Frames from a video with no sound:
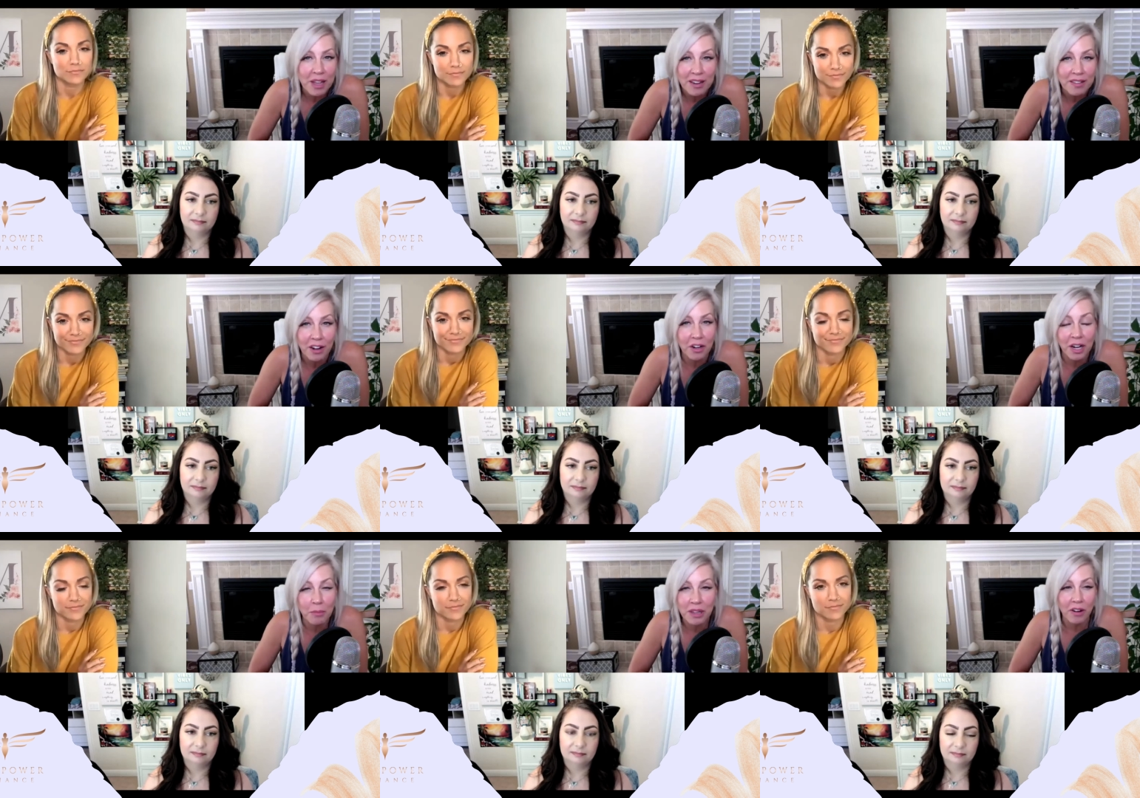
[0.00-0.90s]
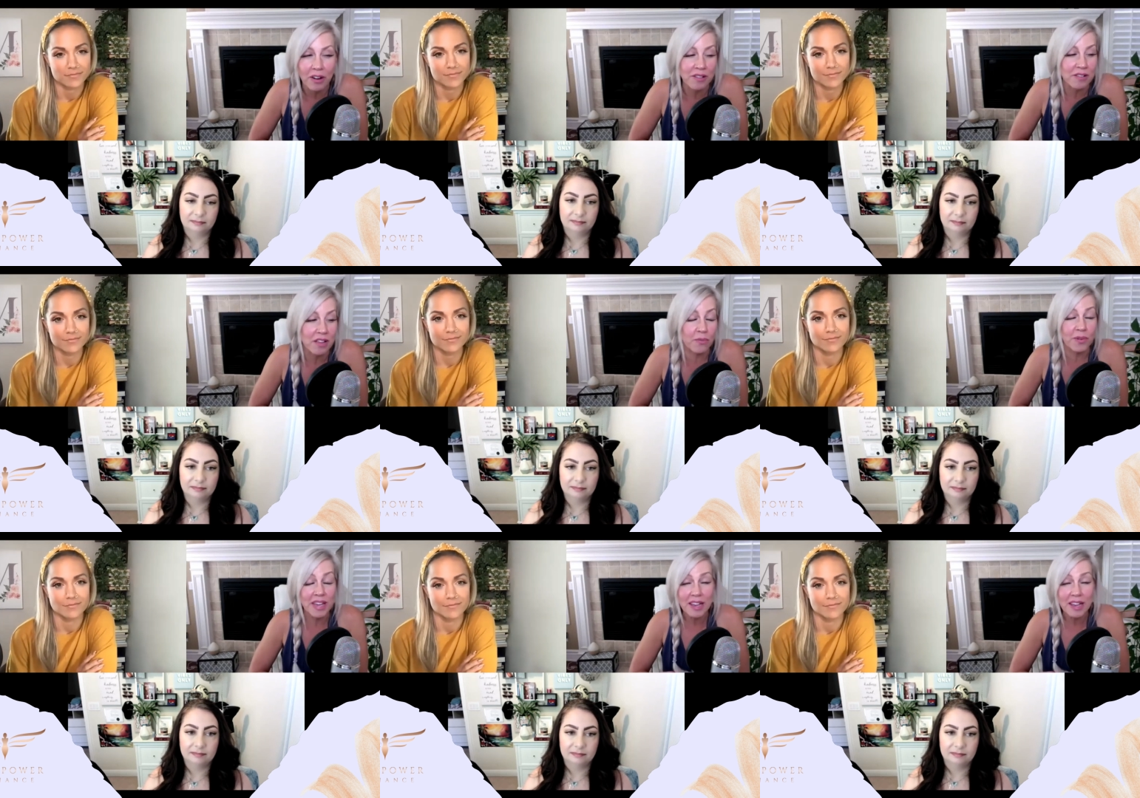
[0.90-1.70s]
Speaker 1: women that are going to be there. Because if